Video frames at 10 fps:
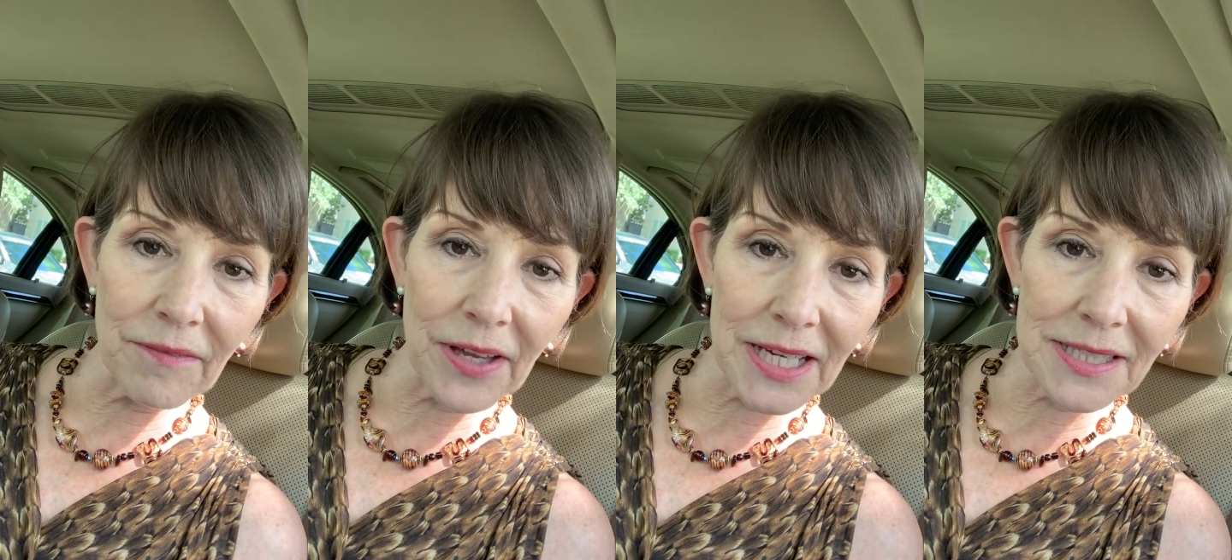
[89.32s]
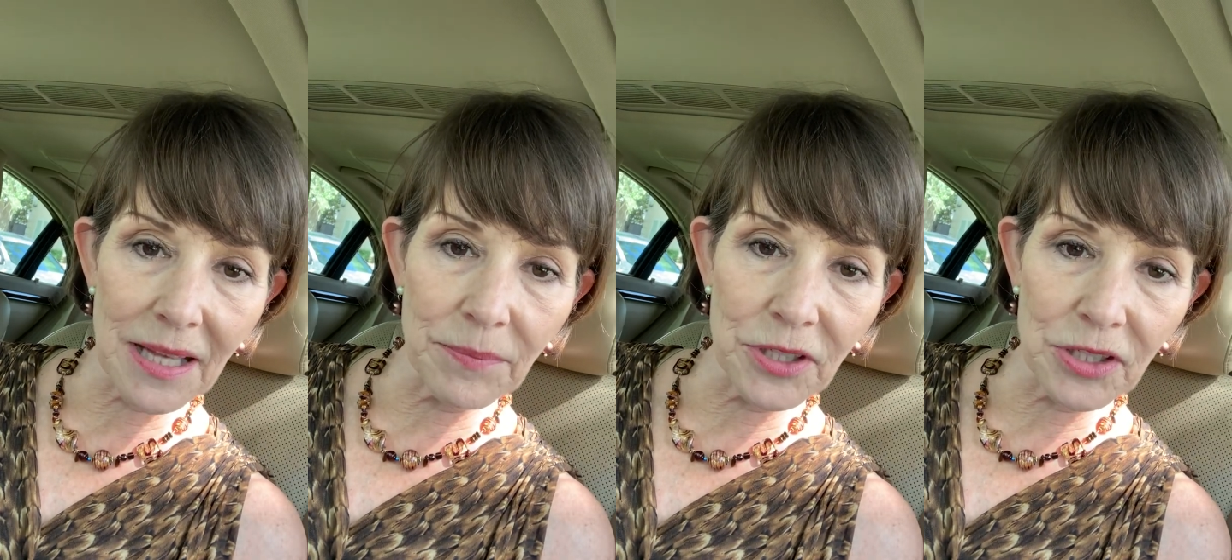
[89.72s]

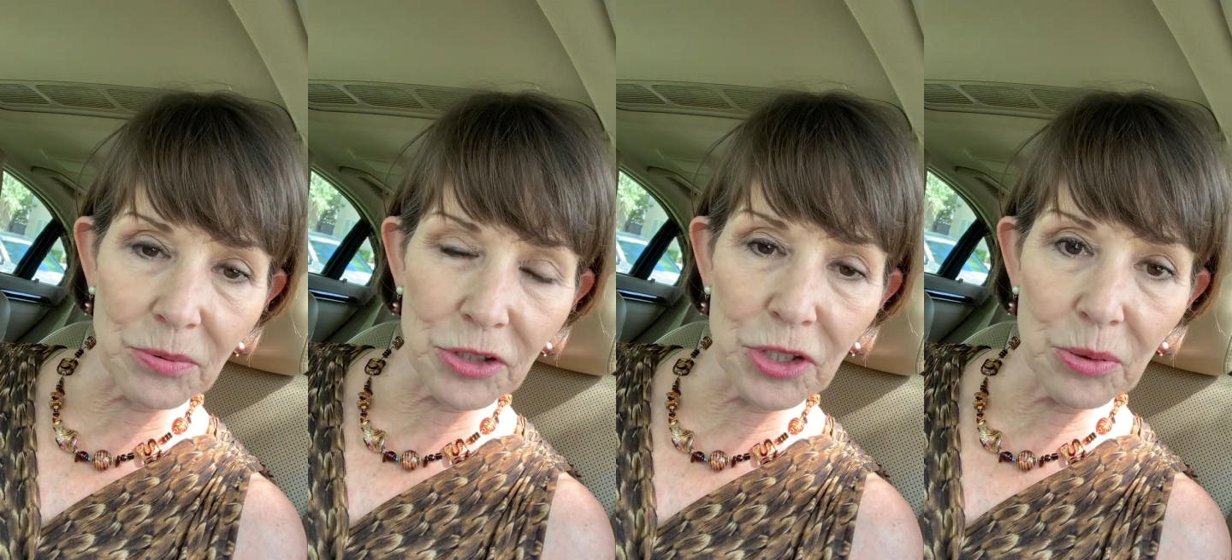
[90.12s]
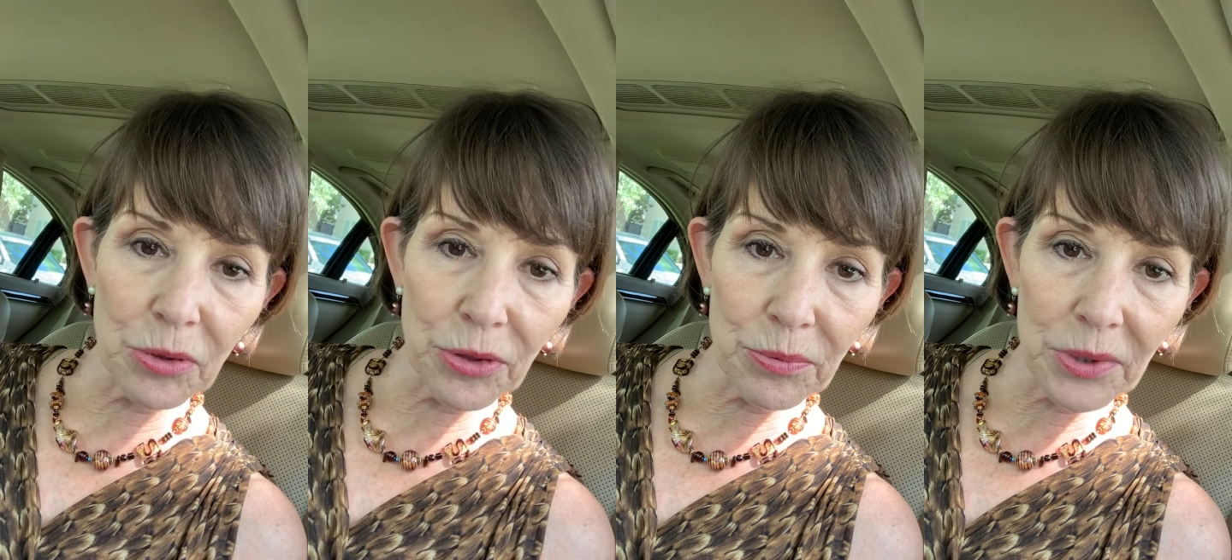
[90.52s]
exceptions where 2 or
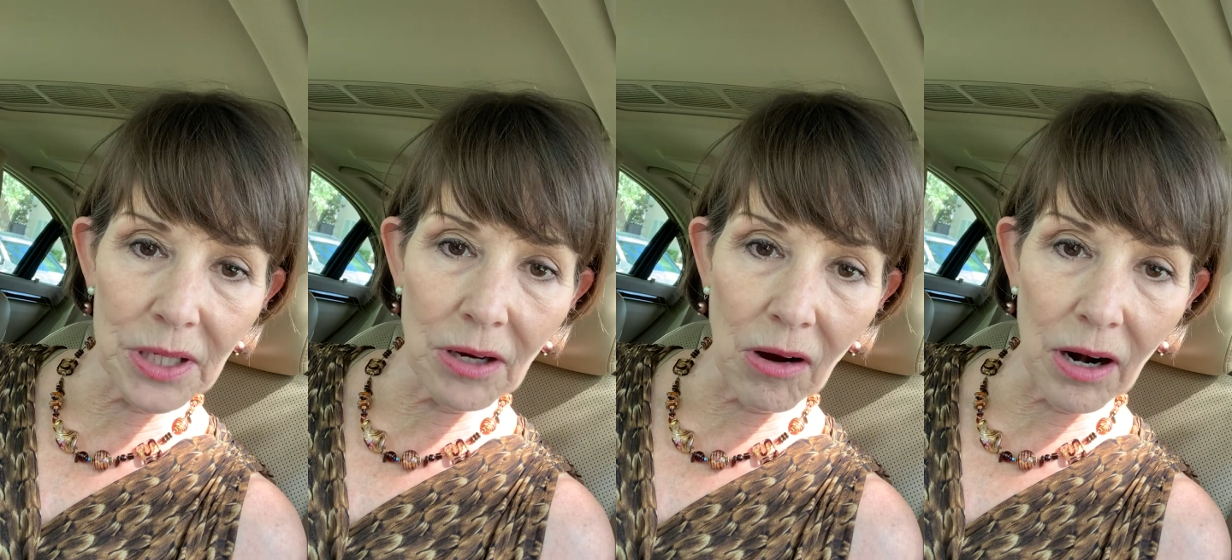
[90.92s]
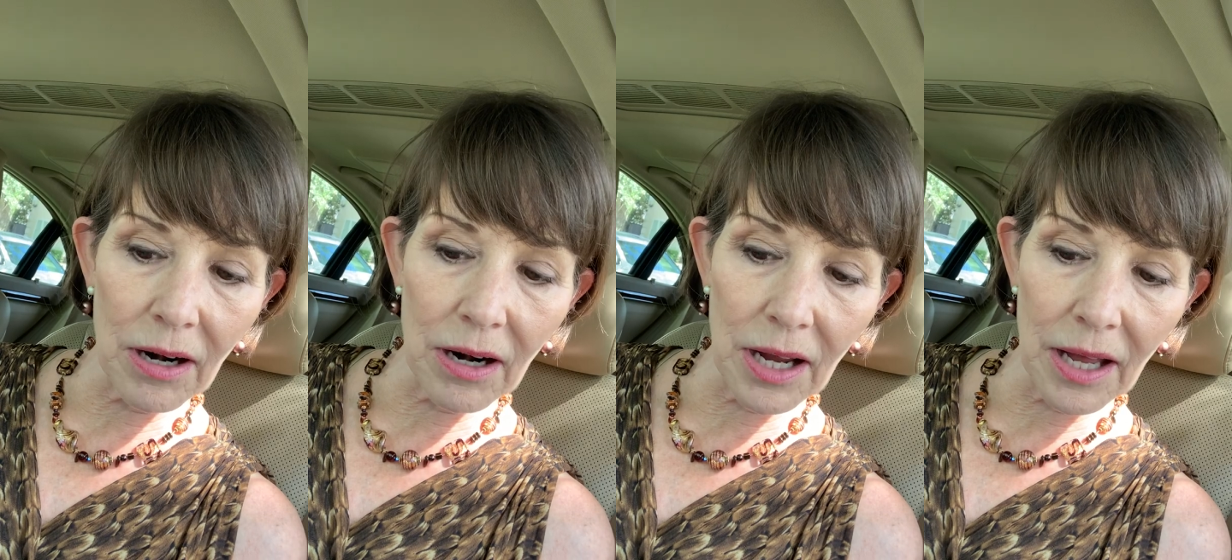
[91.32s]
3
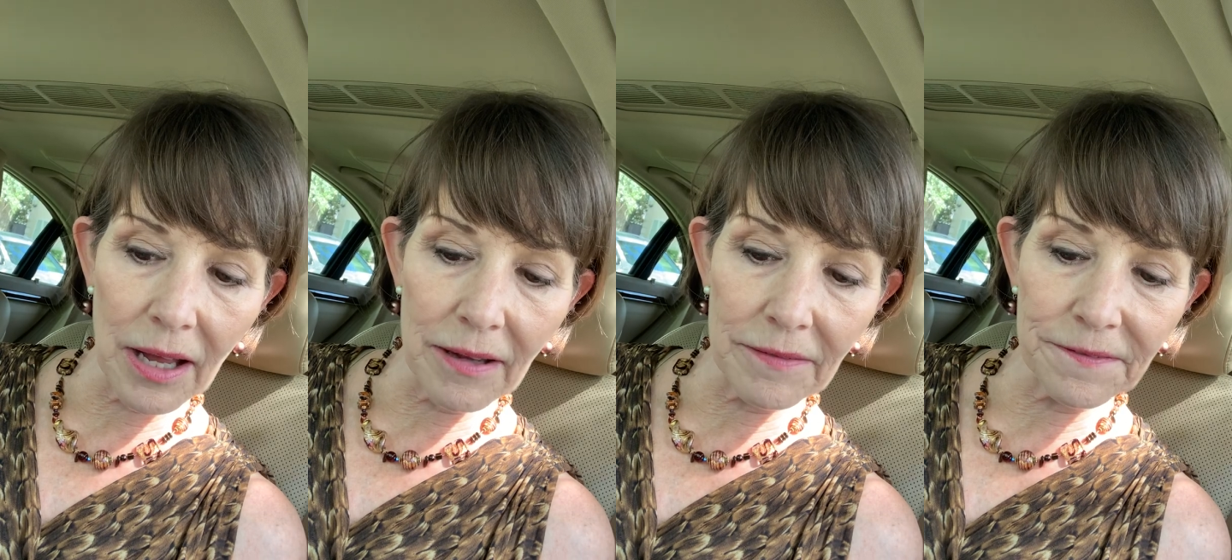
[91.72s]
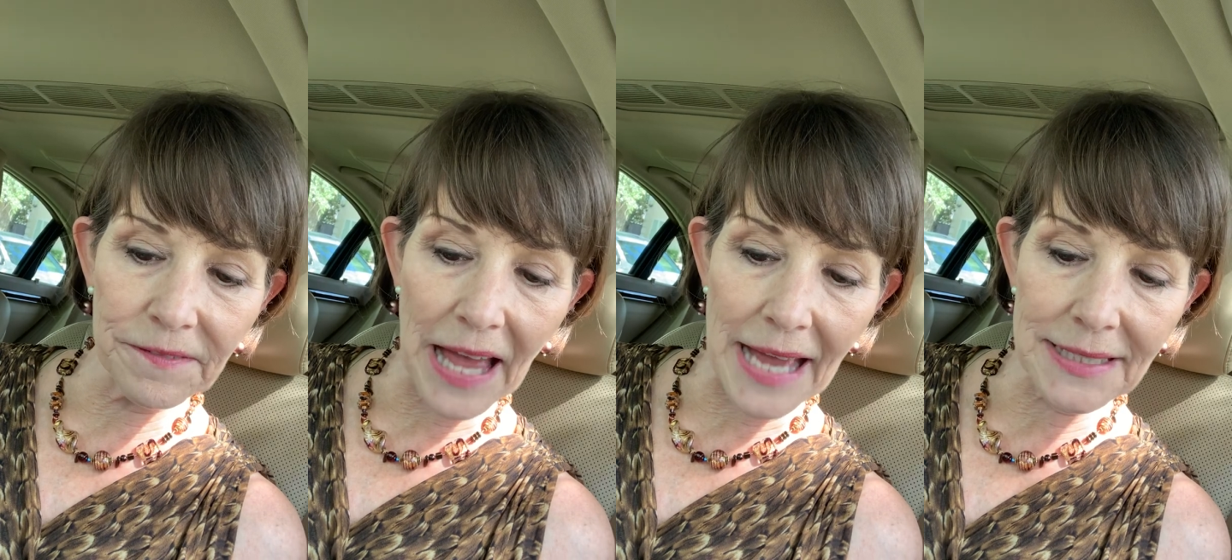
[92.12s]
are
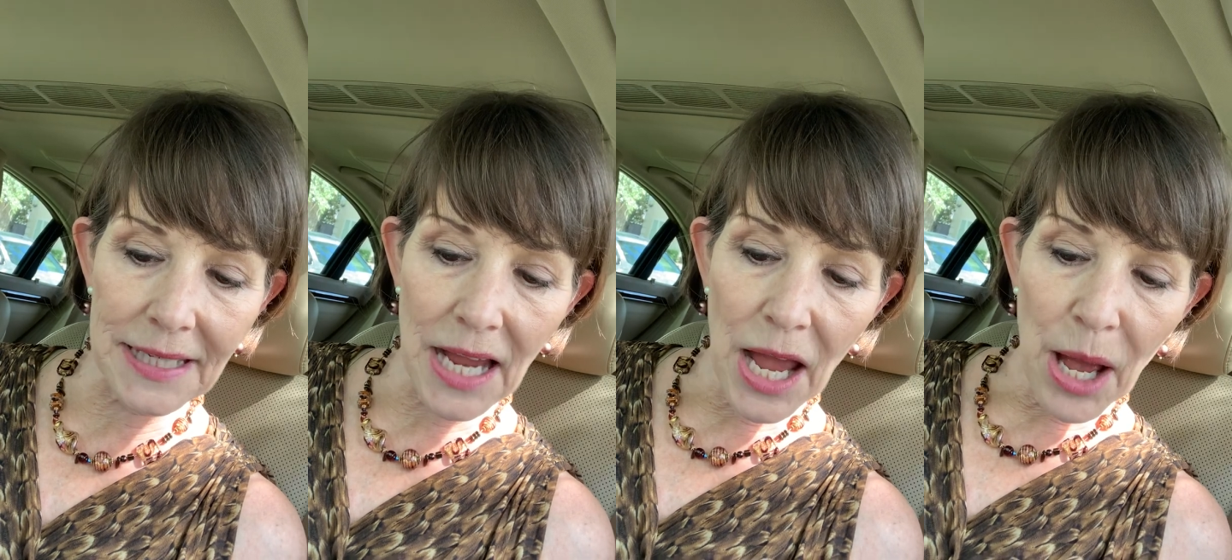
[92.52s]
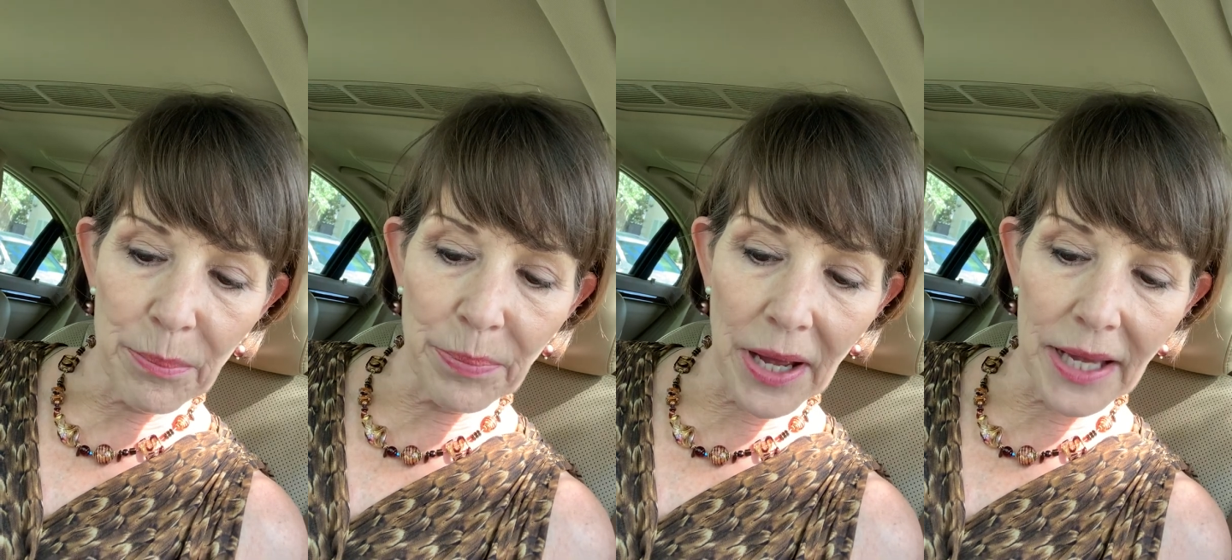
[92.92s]
flat,
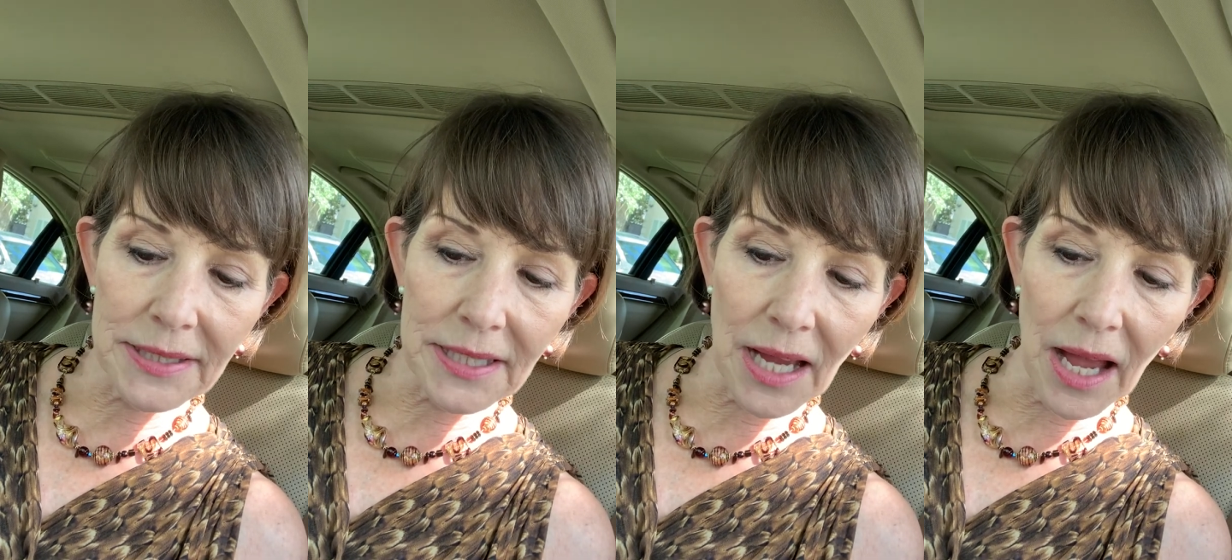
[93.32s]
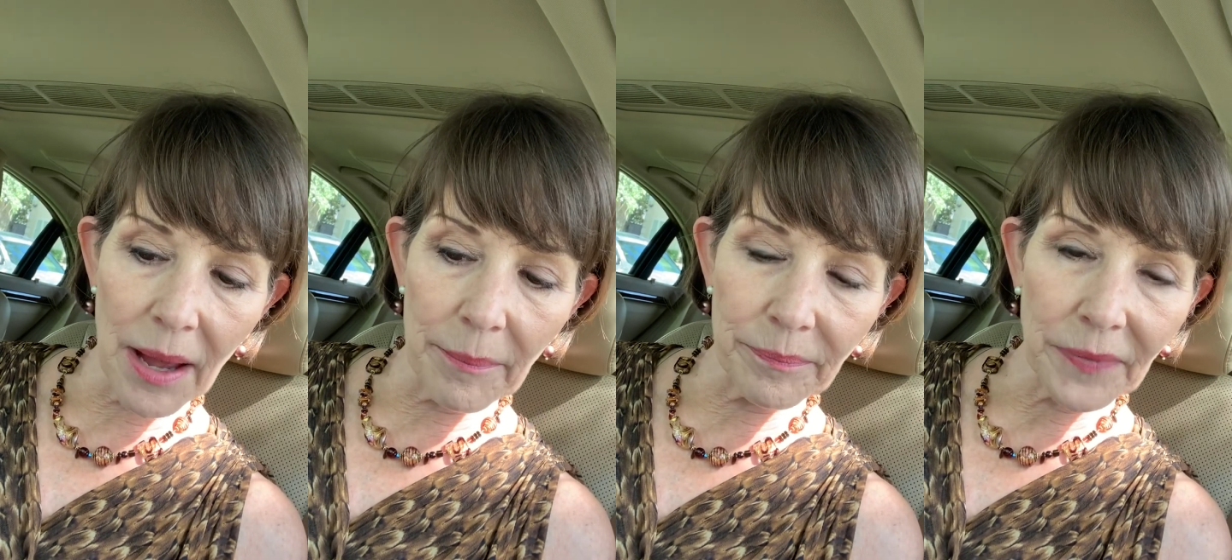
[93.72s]
but
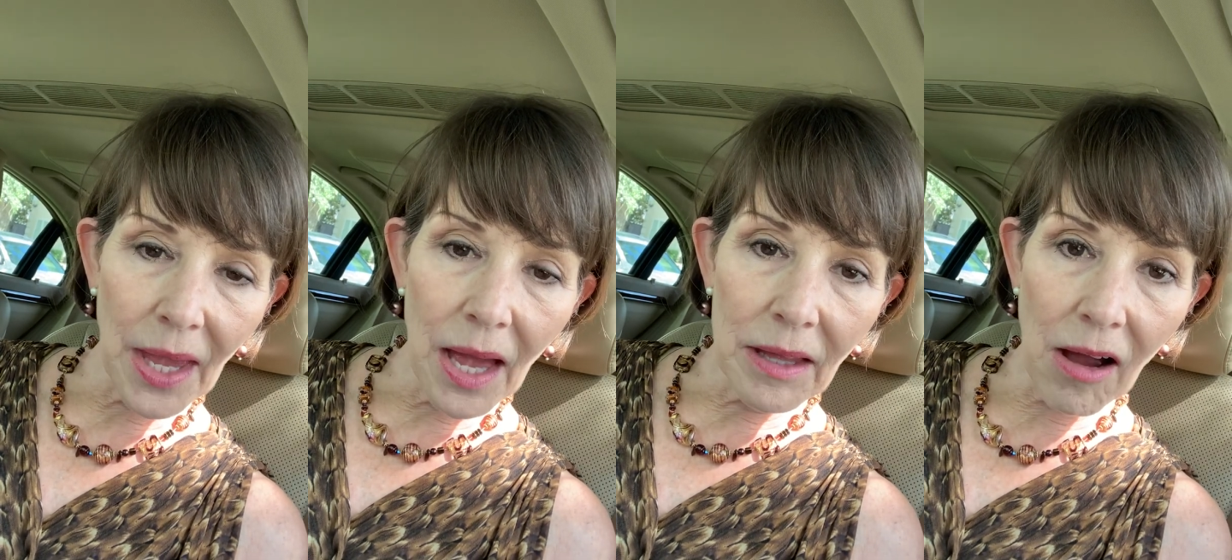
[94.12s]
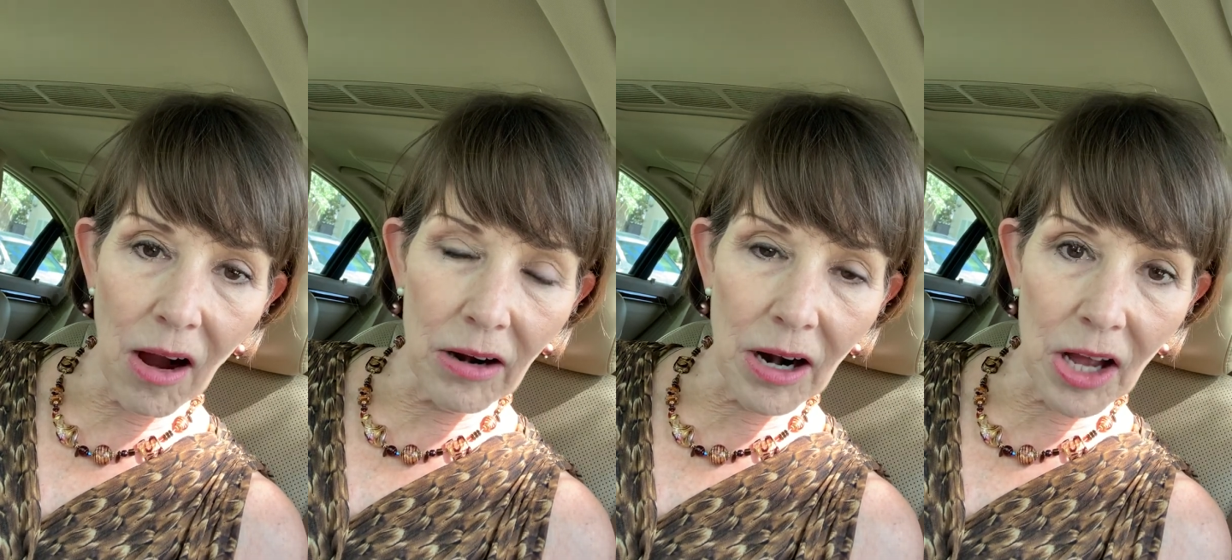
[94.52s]
our